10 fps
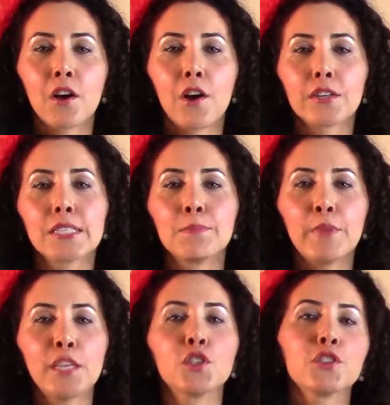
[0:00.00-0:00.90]
our
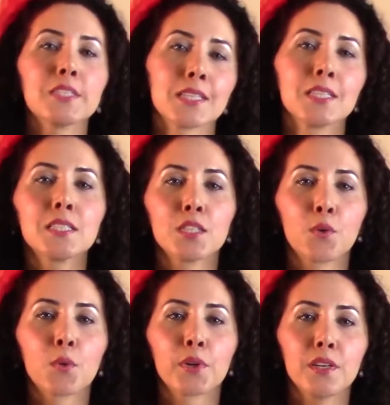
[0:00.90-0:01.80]
major sensing
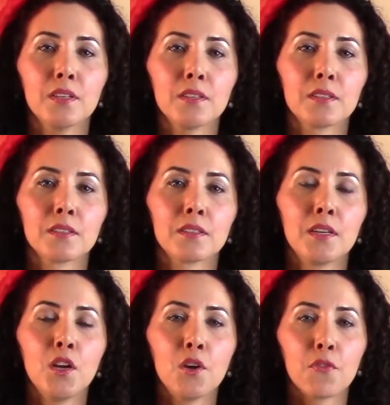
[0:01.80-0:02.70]
organ
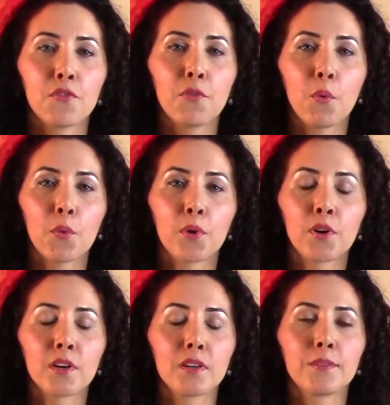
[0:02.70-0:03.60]
for